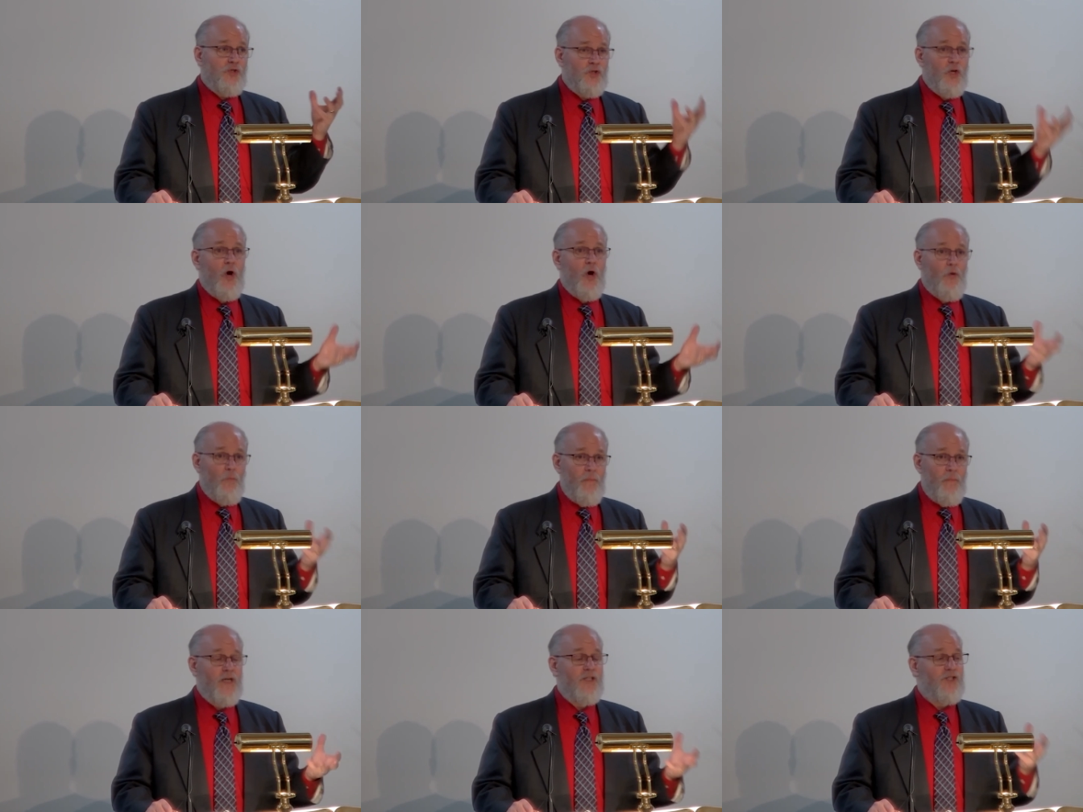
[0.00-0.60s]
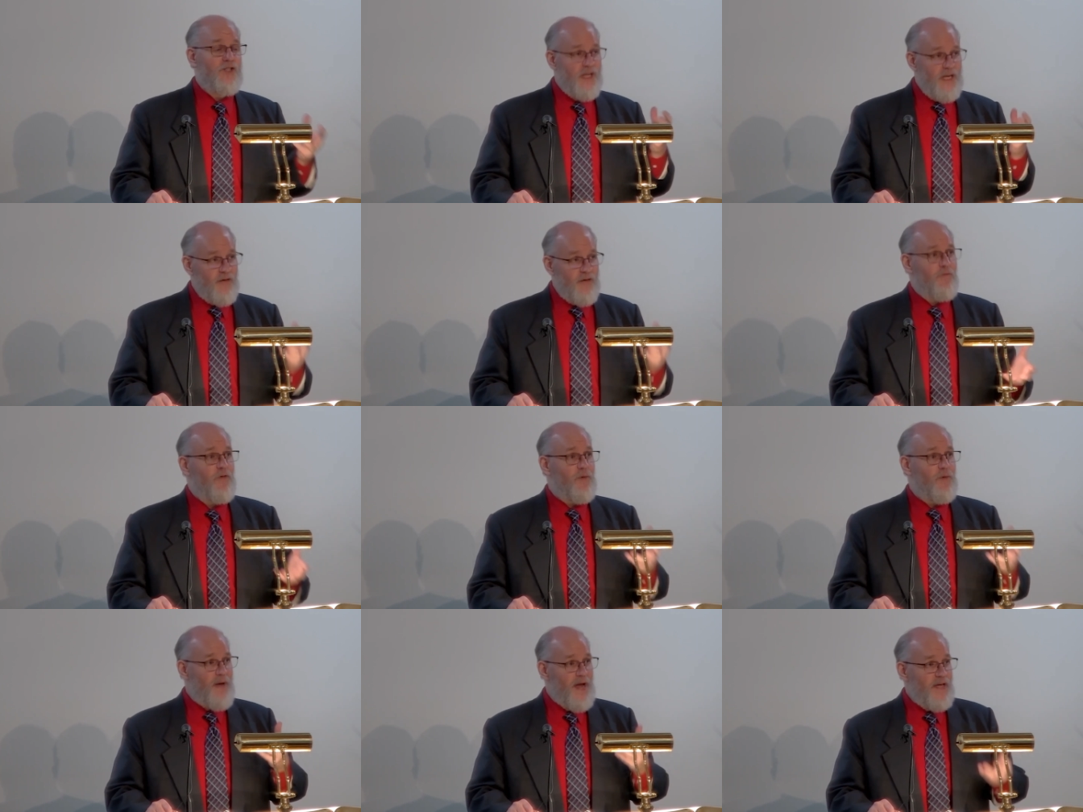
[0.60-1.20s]
so much
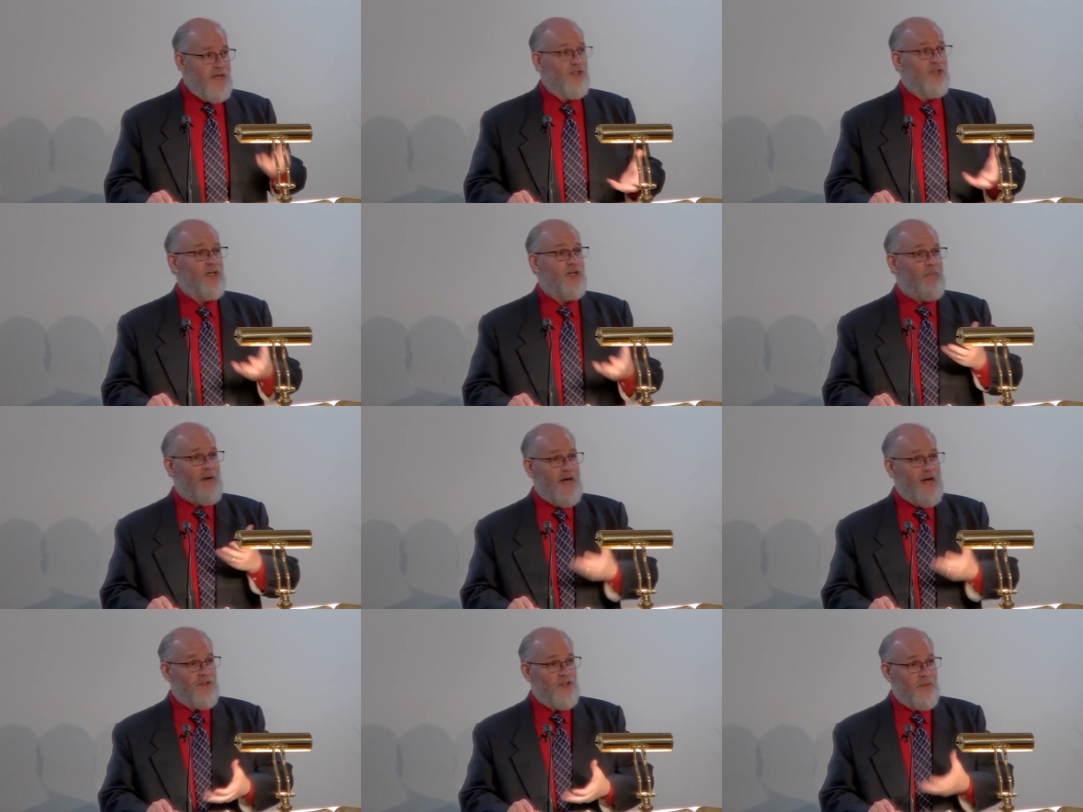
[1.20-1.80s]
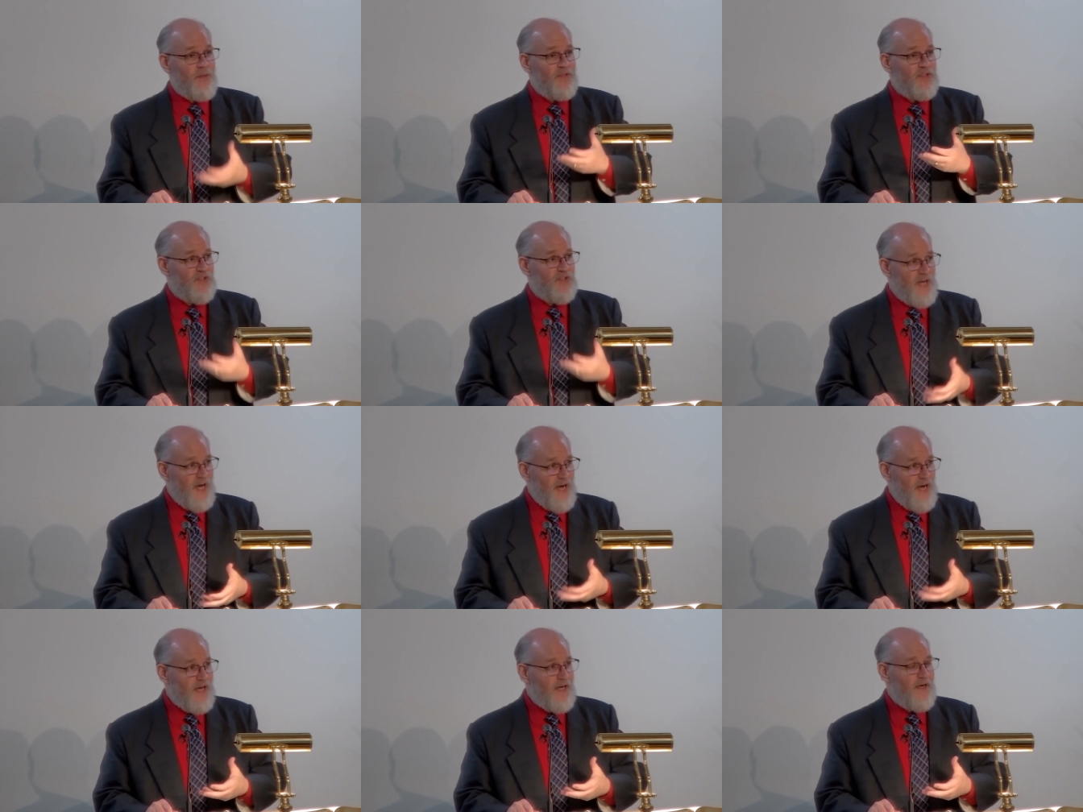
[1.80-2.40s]
information about the
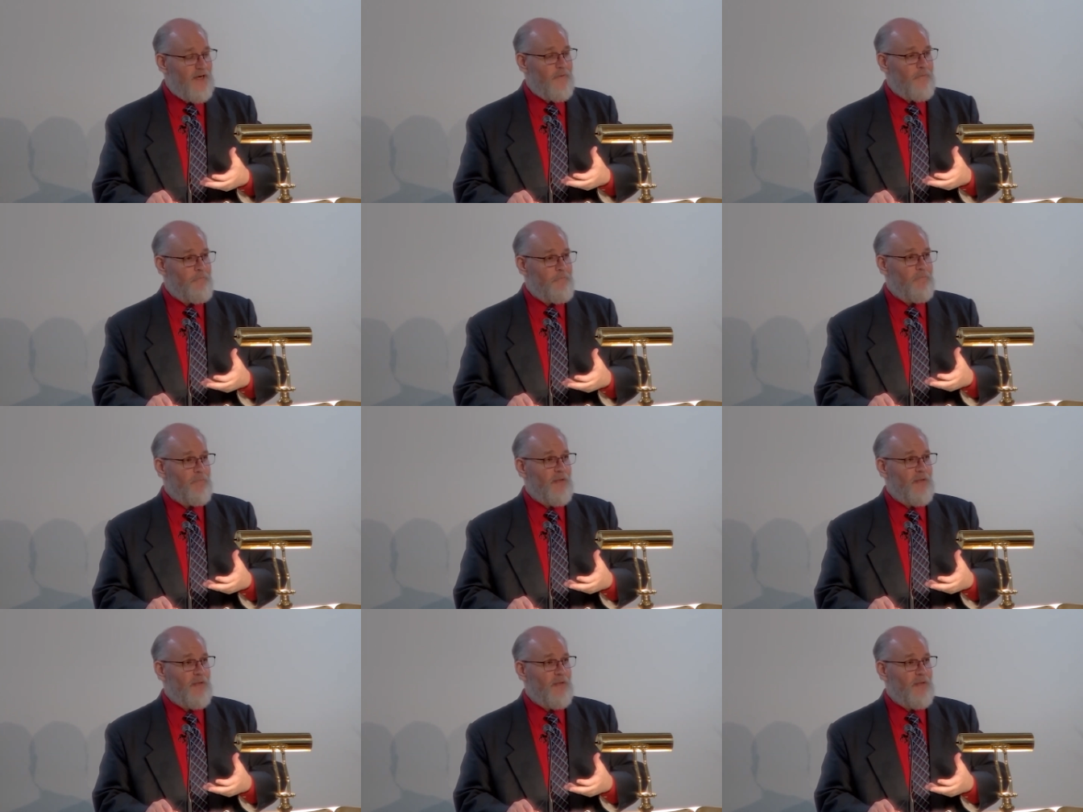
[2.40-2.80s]
Messiah.